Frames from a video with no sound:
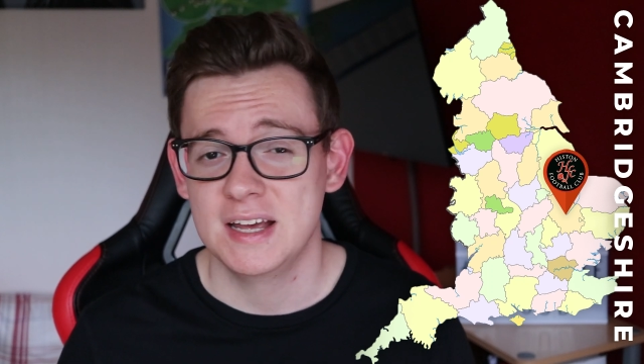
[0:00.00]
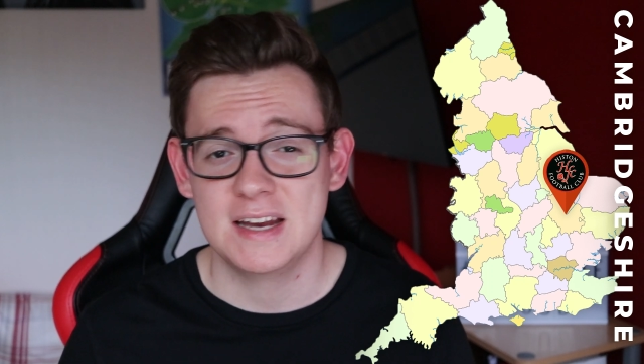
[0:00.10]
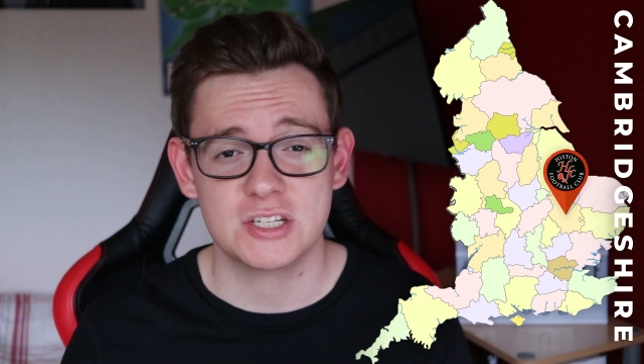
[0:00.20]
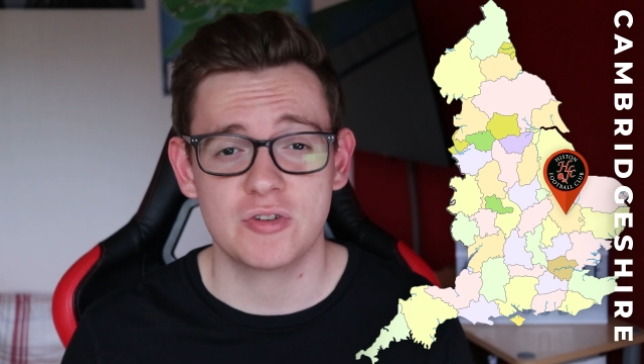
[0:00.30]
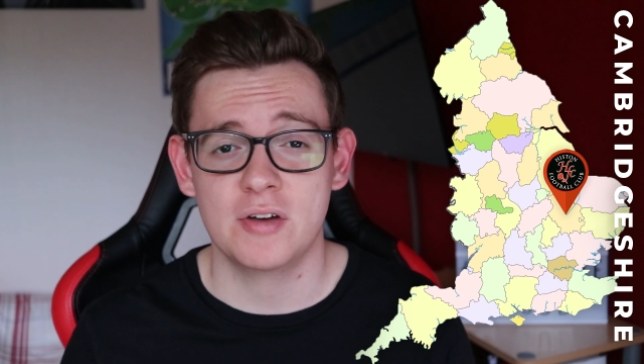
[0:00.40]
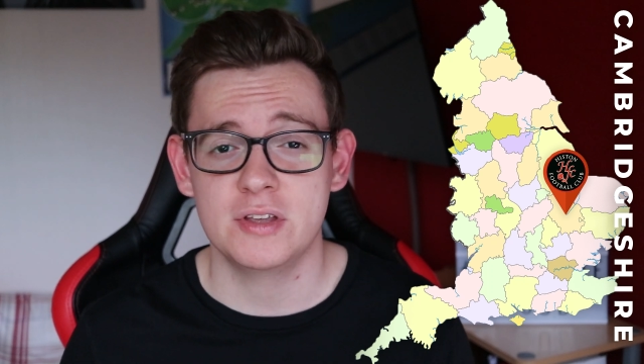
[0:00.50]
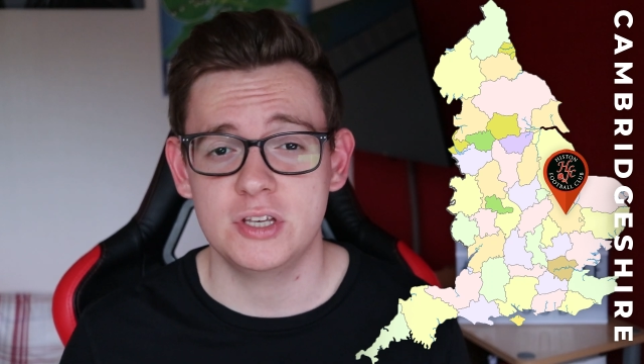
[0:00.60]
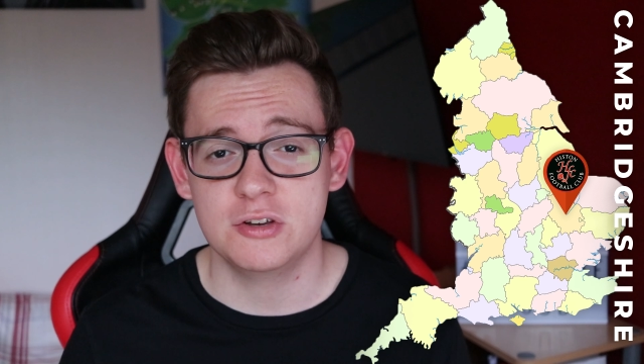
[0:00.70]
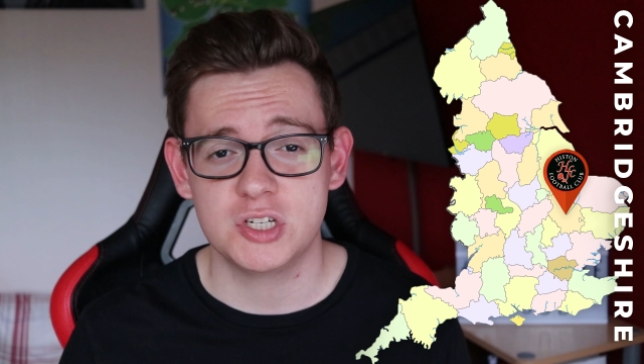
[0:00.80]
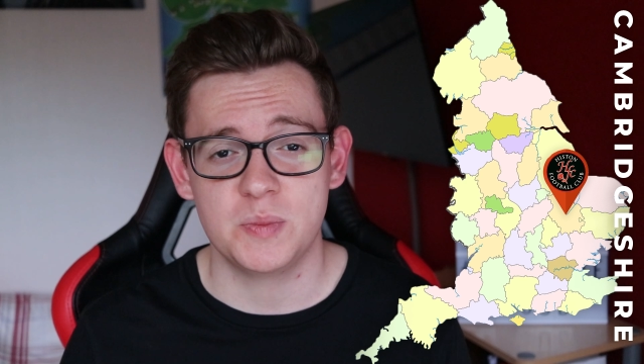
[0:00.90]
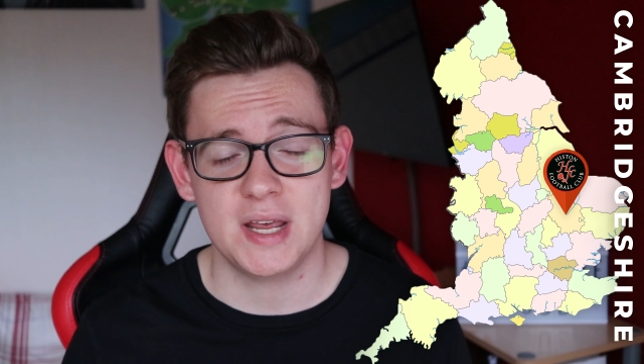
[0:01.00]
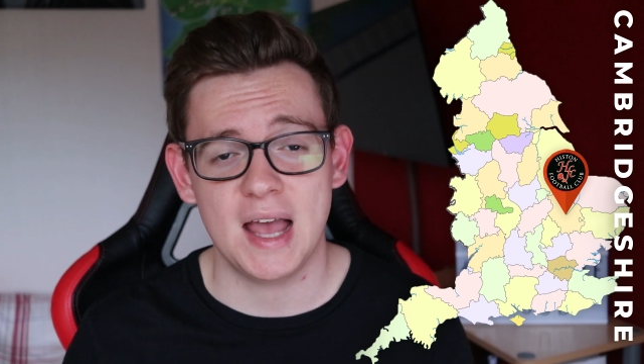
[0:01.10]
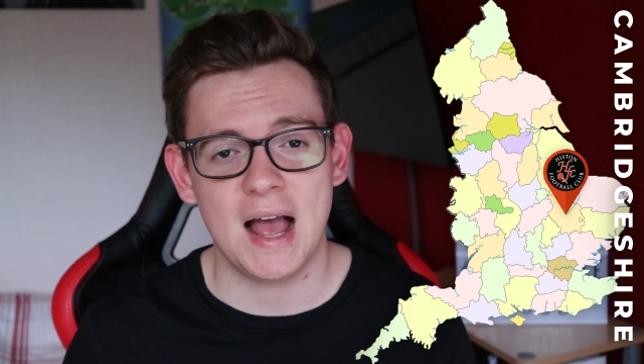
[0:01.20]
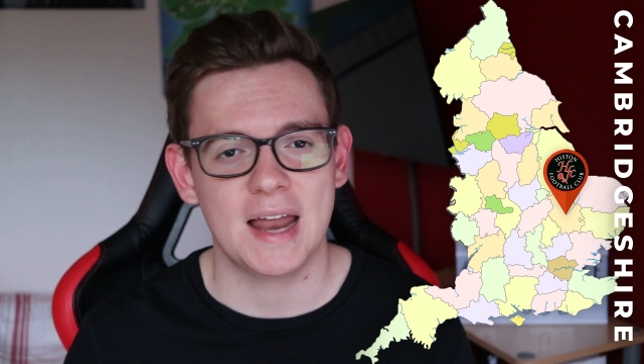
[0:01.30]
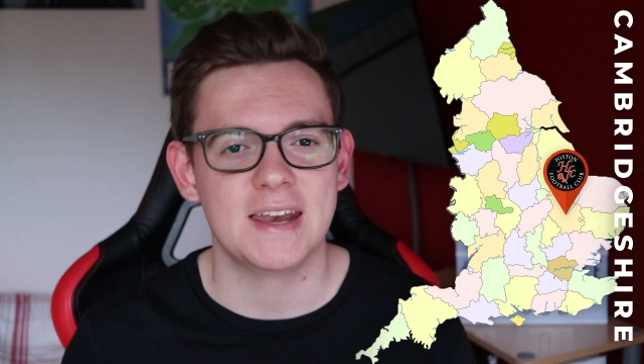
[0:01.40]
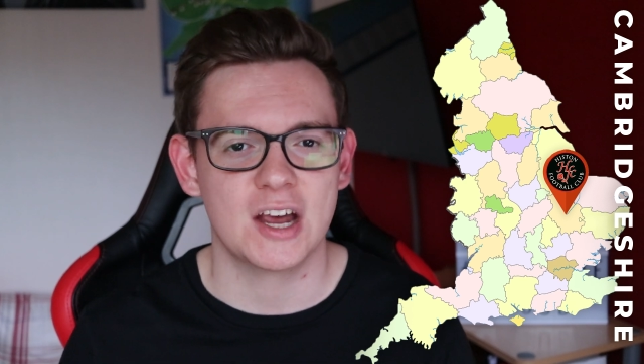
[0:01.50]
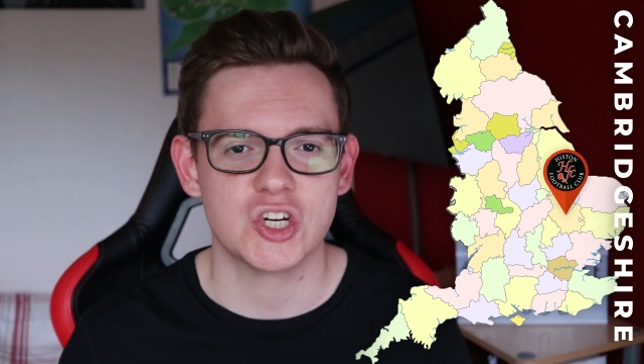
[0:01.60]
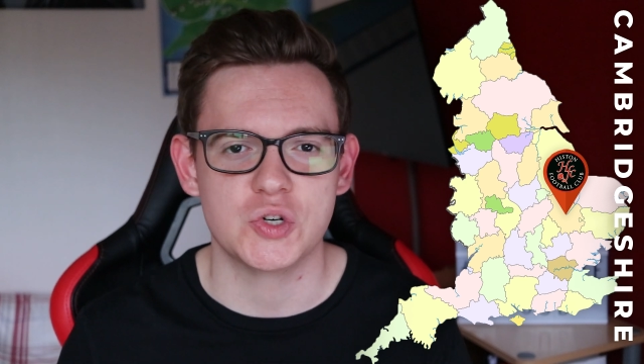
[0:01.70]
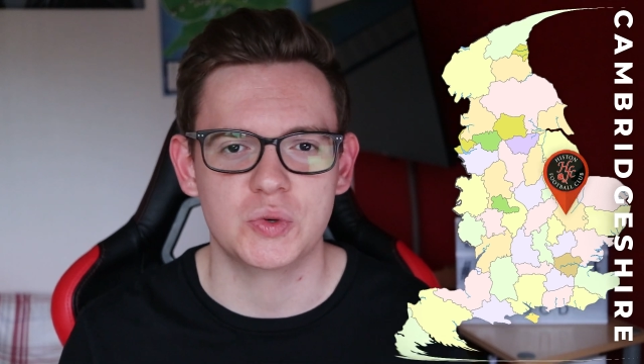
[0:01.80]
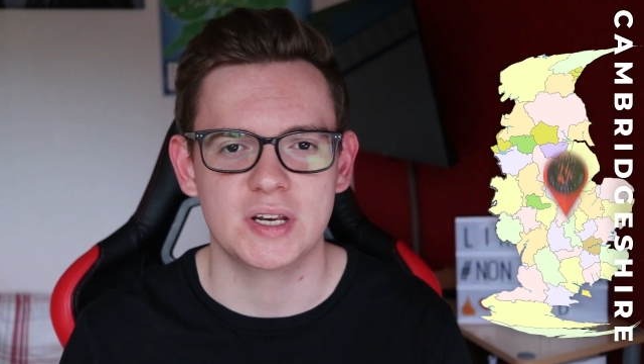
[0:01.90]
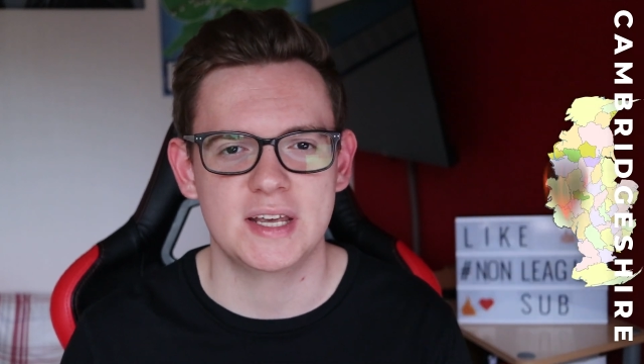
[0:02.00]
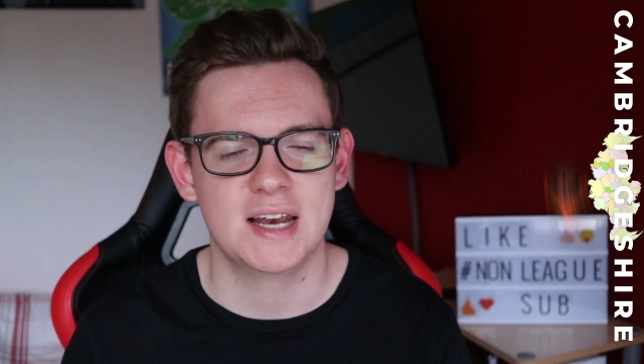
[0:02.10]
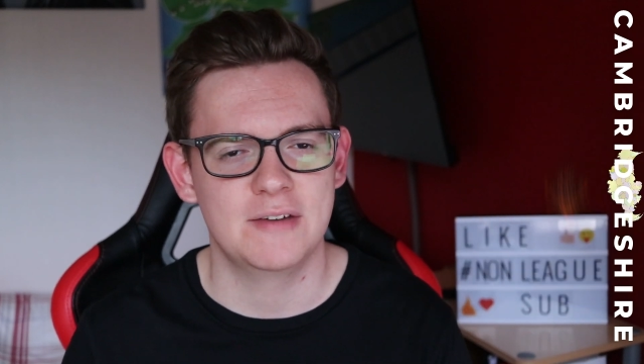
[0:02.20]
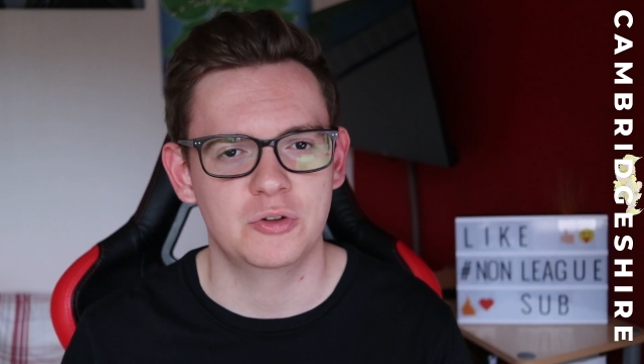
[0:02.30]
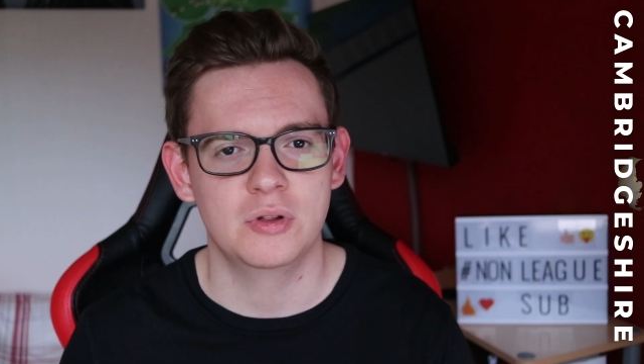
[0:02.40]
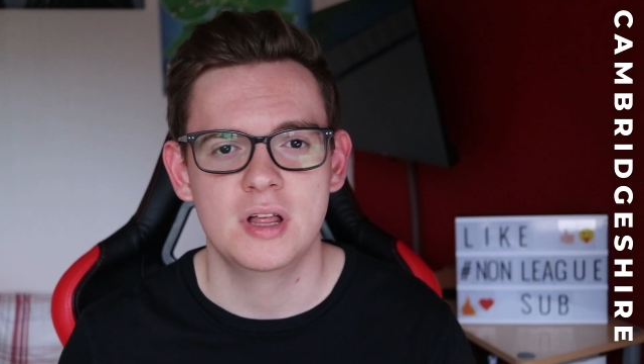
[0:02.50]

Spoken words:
It's a ground that used to be at National League level.